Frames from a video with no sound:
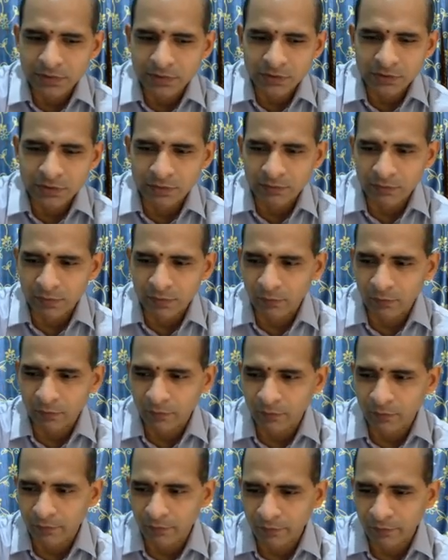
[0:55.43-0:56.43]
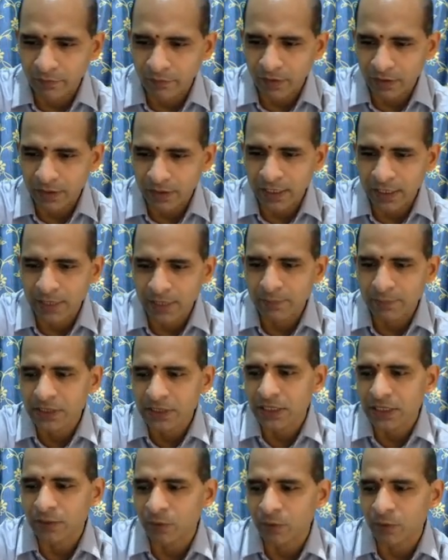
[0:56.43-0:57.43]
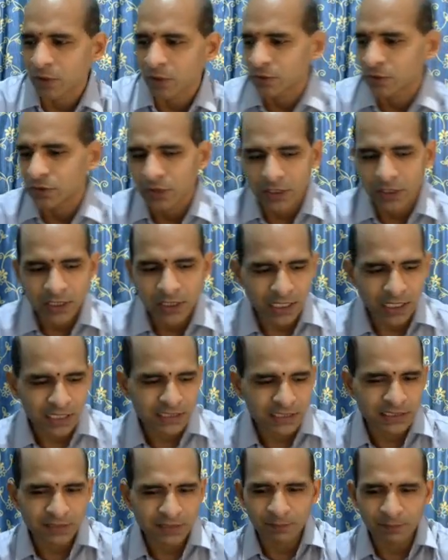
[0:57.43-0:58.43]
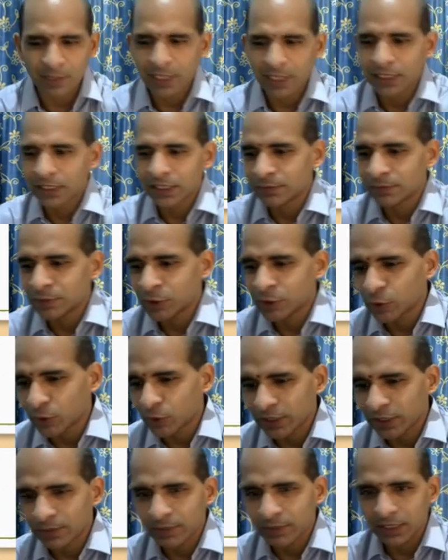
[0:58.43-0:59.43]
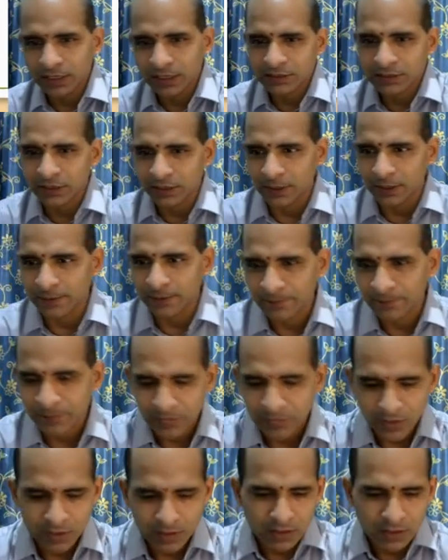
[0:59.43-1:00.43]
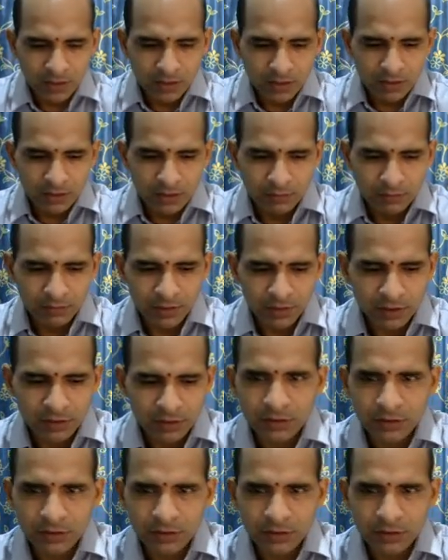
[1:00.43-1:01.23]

So name means I want to accept my name, your name, etc. But